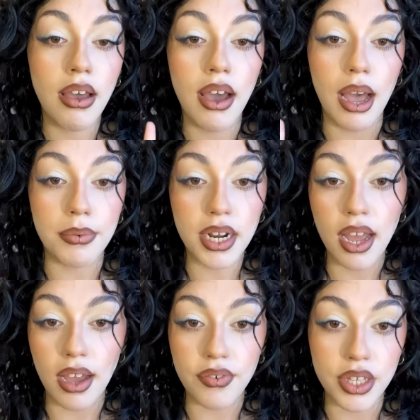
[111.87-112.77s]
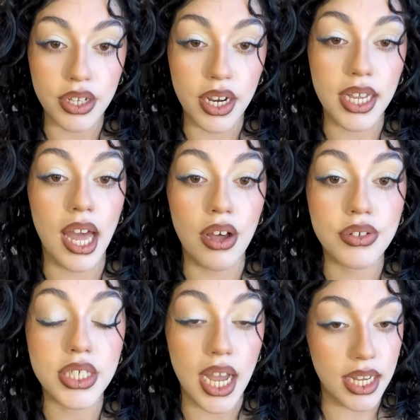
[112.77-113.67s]
I'm gonna have their account
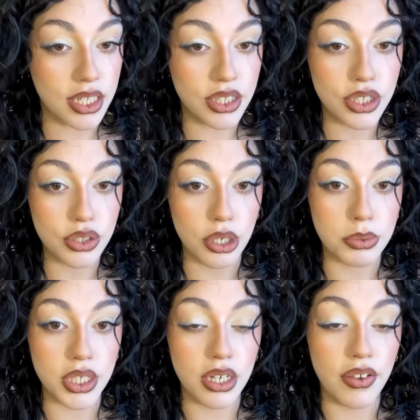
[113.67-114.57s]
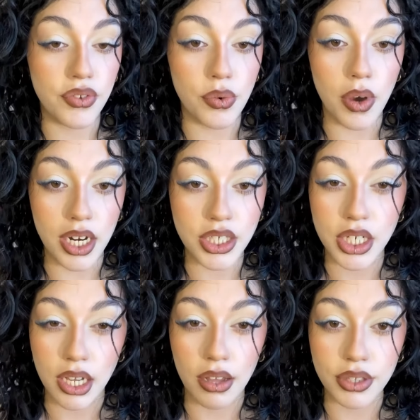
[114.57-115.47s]
tagged in the description if you want to
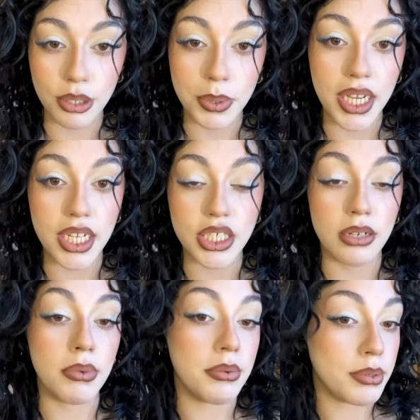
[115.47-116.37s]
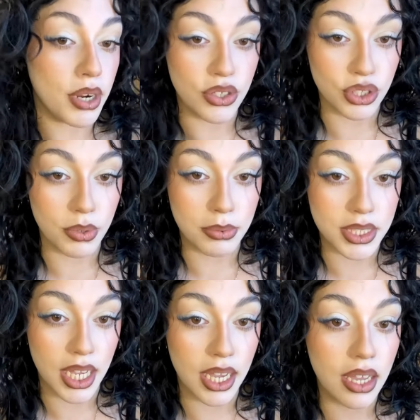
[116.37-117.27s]
check out their page and maybe browse their
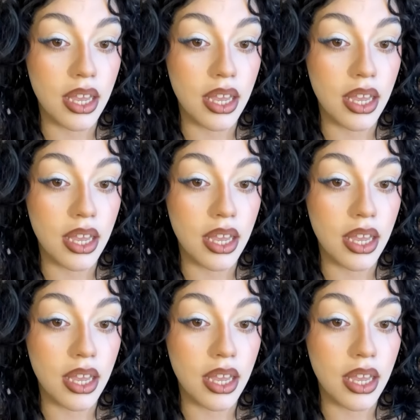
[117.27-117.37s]
website,